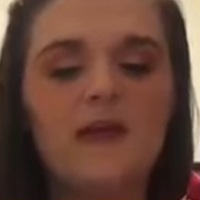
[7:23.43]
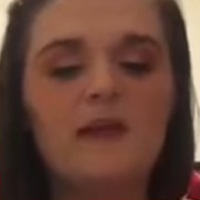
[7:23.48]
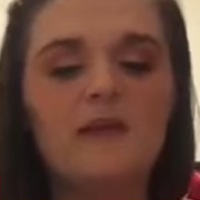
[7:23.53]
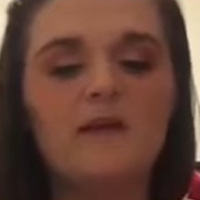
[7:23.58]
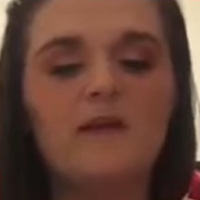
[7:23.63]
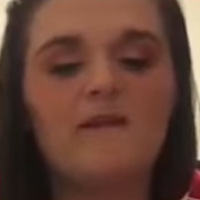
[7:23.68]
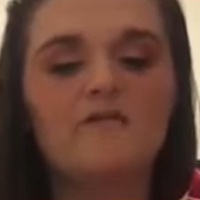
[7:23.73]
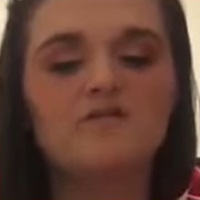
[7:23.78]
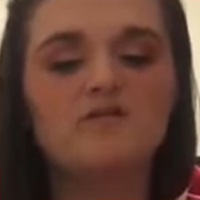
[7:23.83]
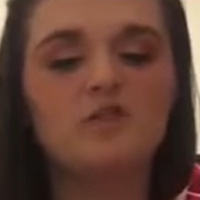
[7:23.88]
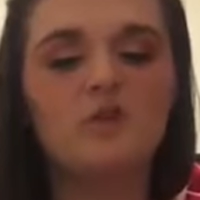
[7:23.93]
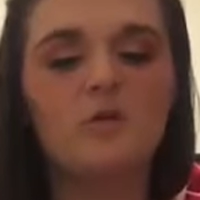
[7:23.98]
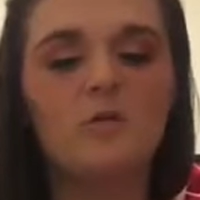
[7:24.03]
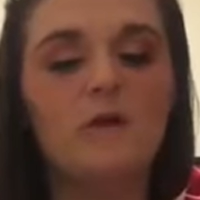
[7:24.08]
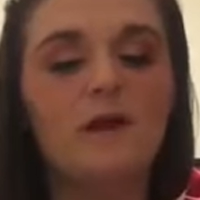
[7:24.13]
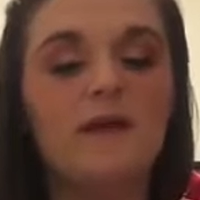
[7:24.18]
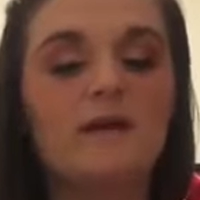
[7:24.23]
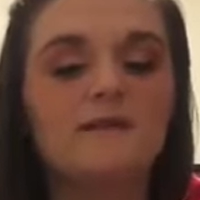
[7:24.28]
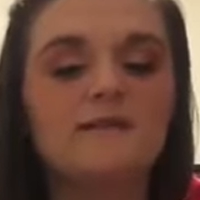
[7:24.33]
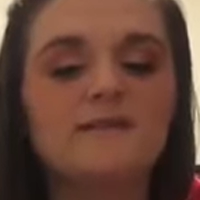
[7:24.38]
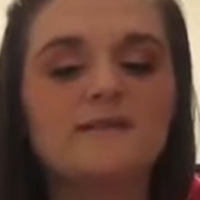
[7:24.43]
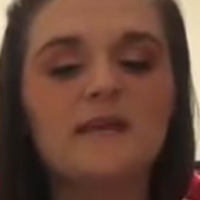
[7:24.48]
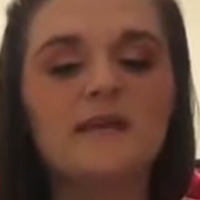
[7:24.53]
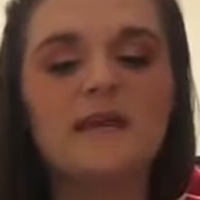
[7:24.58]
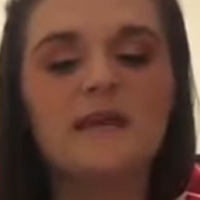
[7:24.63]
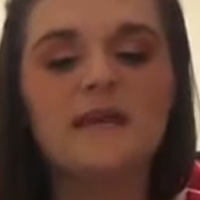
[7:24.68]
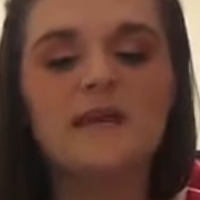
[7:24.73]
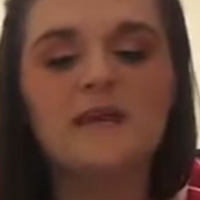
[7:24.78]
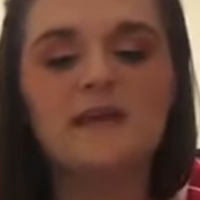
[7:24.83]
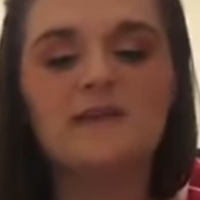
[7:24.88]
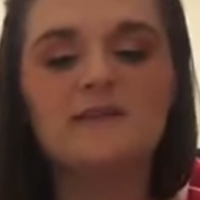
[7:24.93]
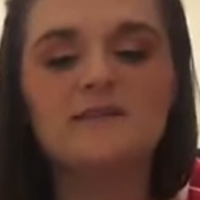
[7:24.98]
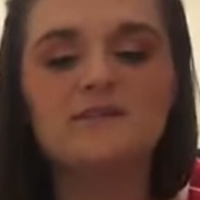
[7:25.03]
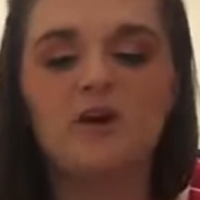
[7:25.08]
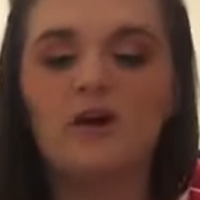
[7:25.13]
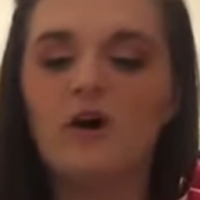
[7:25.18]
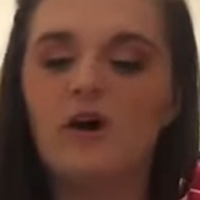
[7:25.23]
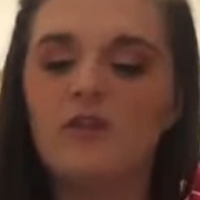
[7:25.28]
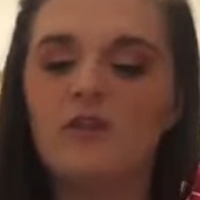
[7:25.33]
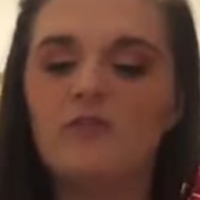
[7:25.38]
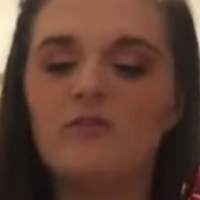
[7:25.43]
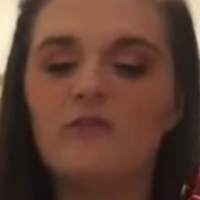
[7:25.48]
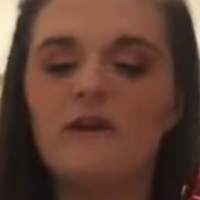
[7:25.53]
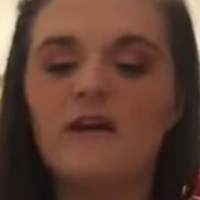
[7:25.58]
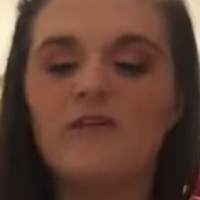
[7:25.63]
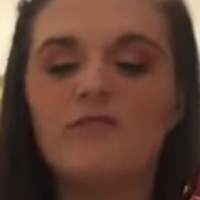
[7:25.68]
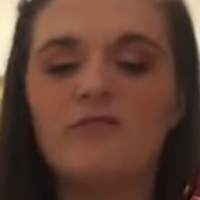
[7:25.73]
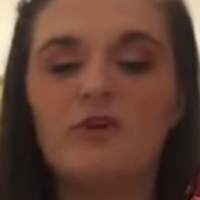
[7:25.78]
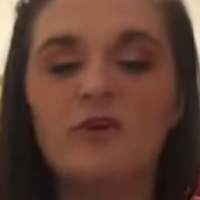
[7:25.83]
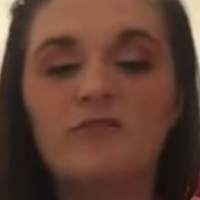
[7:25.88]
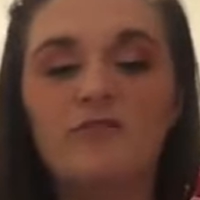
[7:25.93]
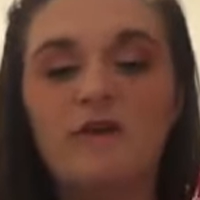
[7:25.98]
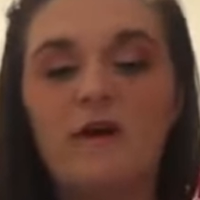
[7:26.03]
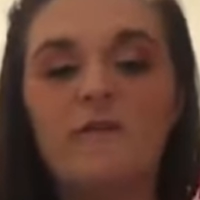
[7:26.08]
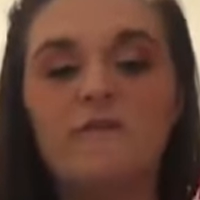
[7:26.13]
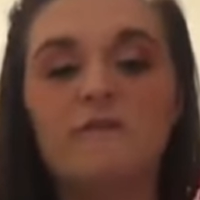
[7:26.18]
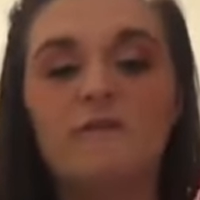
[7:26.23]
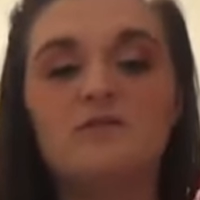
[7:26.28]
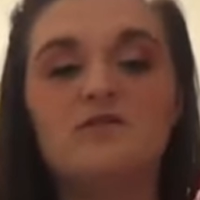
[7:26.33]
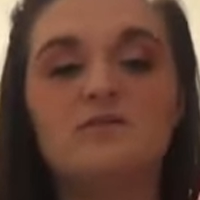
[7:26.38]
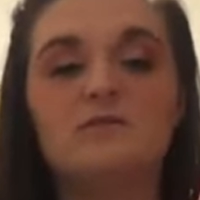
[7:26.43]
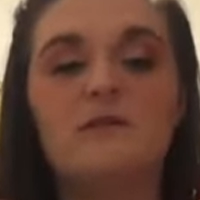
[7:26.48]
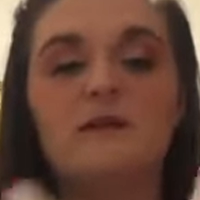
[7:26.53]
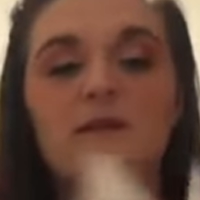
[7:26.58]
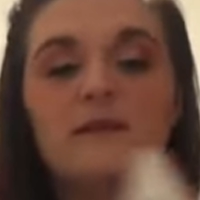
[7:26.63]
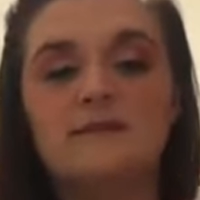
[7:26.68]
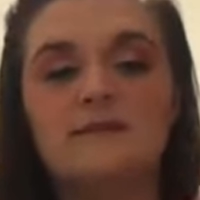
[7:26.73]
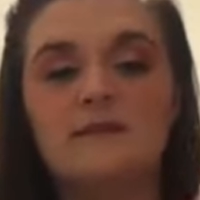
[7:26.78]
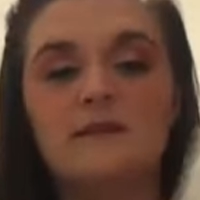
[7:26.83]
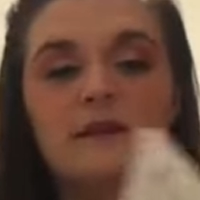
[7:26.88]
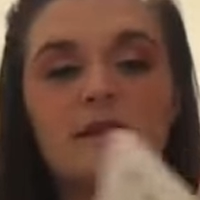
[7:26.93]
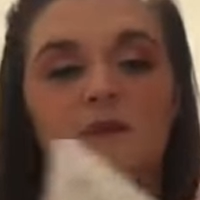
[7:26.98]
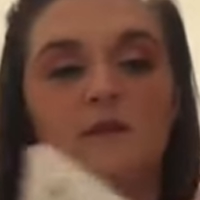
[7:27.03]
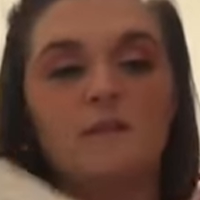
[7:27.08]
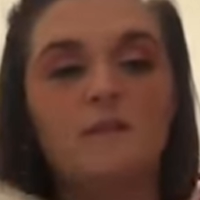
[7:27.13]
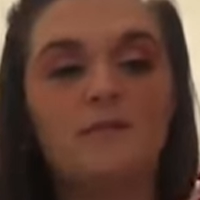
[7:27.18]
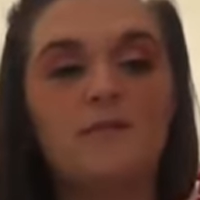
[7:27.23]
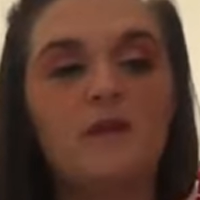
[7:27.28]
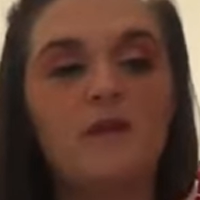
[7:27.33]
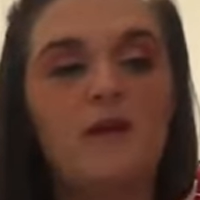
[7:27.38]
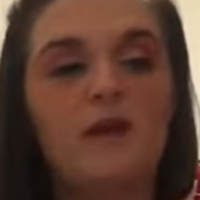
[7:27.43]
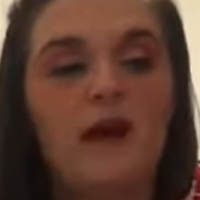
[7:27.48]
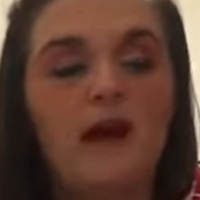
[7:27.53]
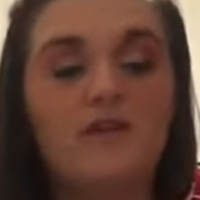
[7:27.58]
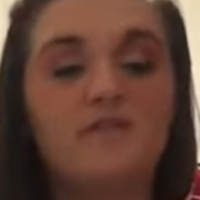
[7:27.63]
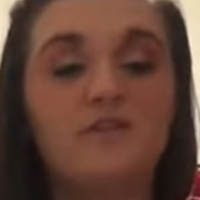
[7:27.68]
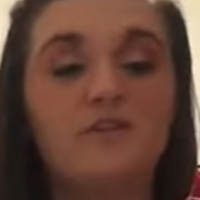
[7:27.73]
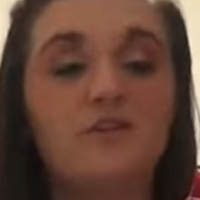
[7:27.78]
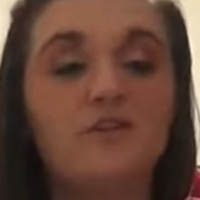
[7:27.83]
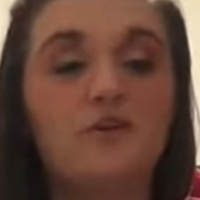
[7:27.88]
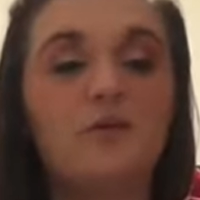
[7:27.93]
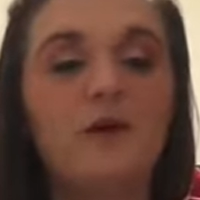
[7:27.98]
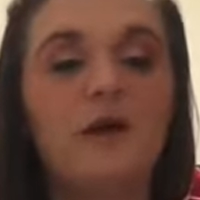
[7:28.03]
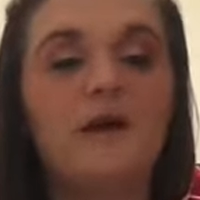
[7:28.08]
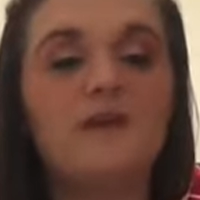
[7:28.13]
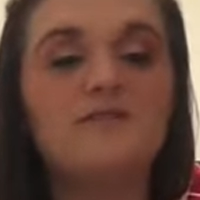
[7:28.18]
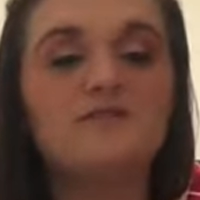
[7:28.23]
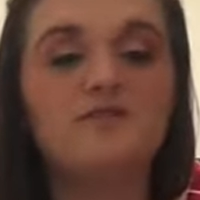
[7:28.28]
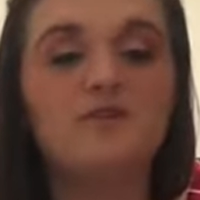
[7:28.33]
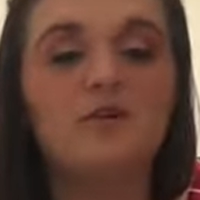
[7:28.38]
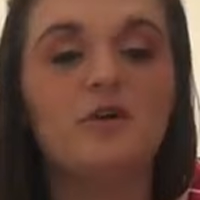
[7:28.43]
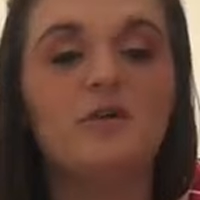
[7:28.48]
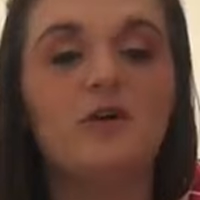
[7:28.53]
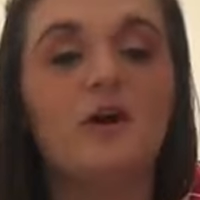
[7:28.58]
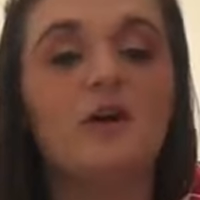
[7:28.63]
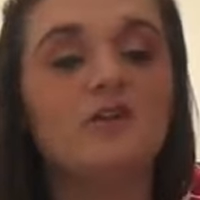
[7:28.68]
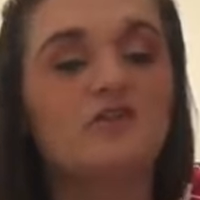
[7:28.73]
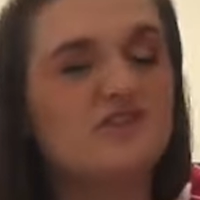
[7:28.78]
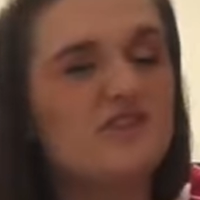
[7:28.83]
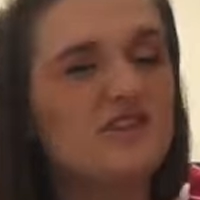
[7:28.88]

And off to the west, he saw the red roof of the gymnasium at the new high school,